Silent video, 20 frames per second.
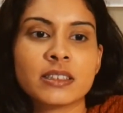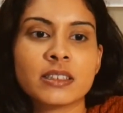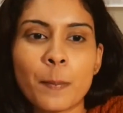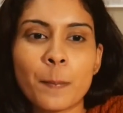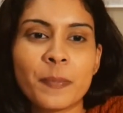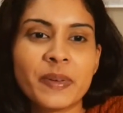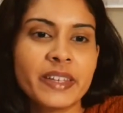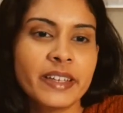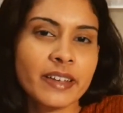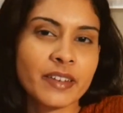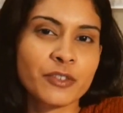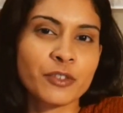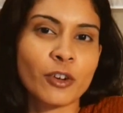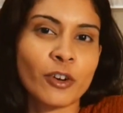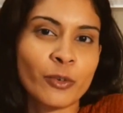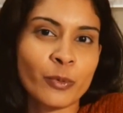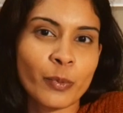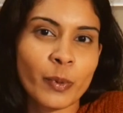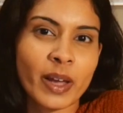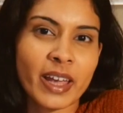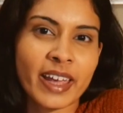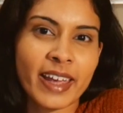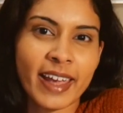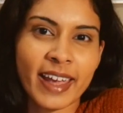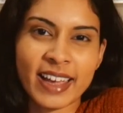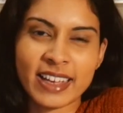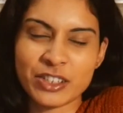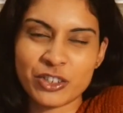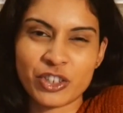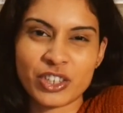be a software
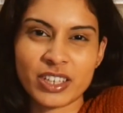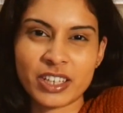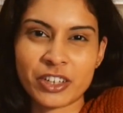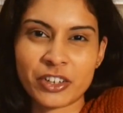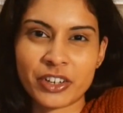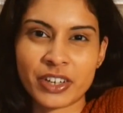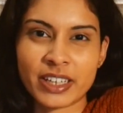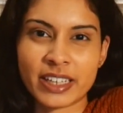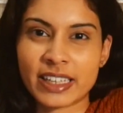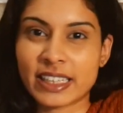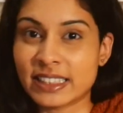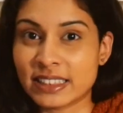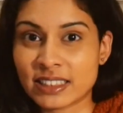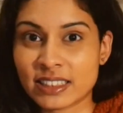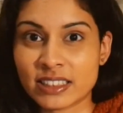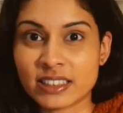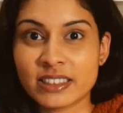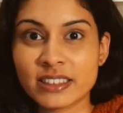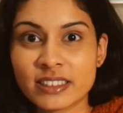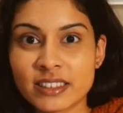engineering intern.